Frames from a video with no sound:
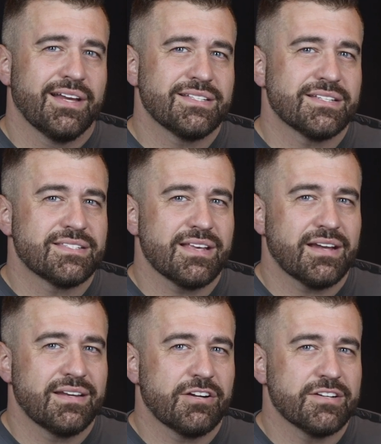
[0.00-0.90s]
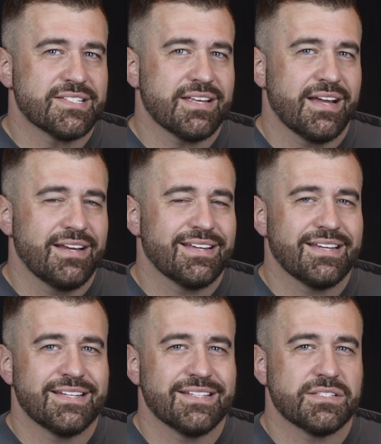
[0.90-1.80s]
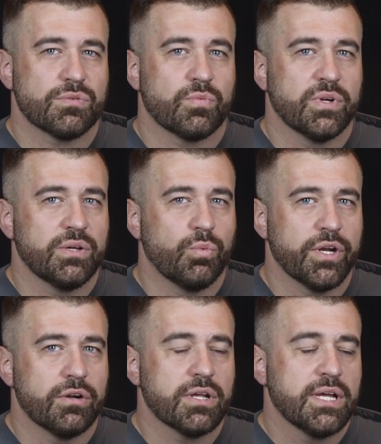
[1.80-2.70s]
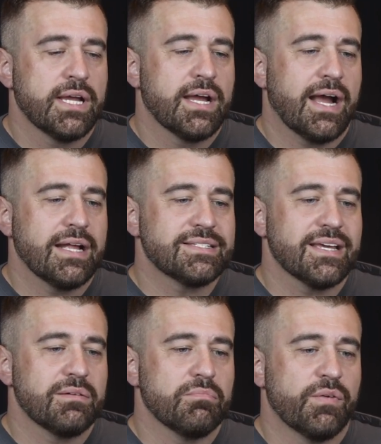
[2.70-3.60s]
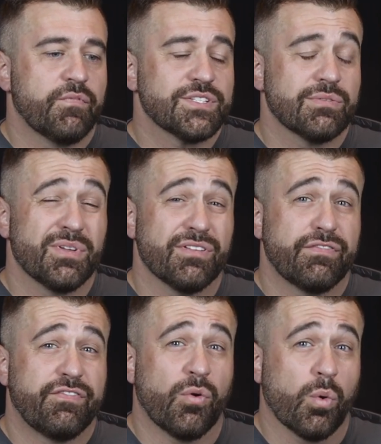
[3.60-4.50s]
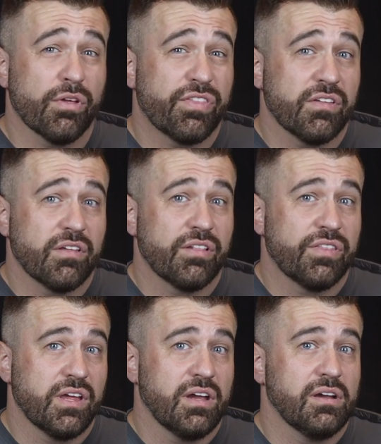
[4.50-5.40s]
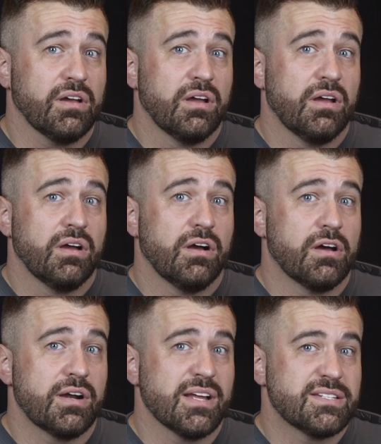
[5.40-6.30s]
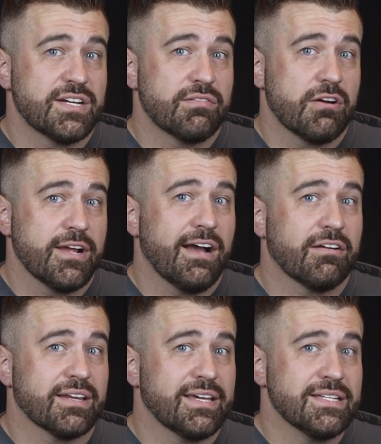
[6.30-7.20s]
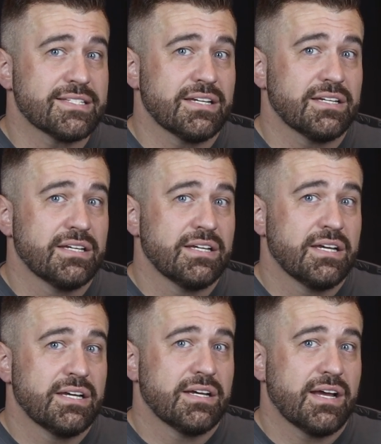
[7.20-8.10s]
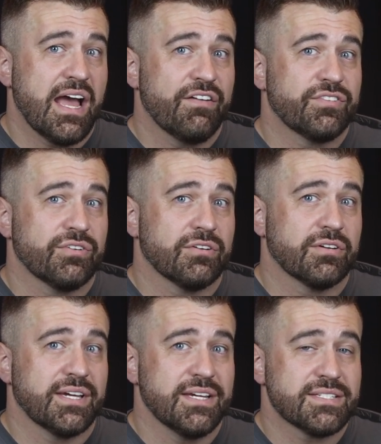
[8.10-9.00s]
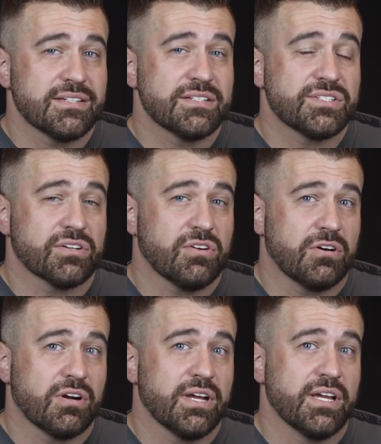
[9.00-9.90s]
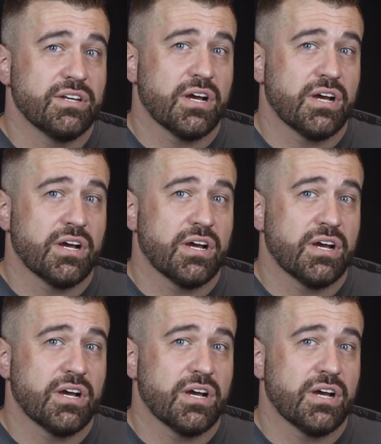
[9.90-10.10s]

as a secondary site is really weird. I'd say Memphis would be the fourth thing on an itinerary out in Giza after Giza, Saqqara, and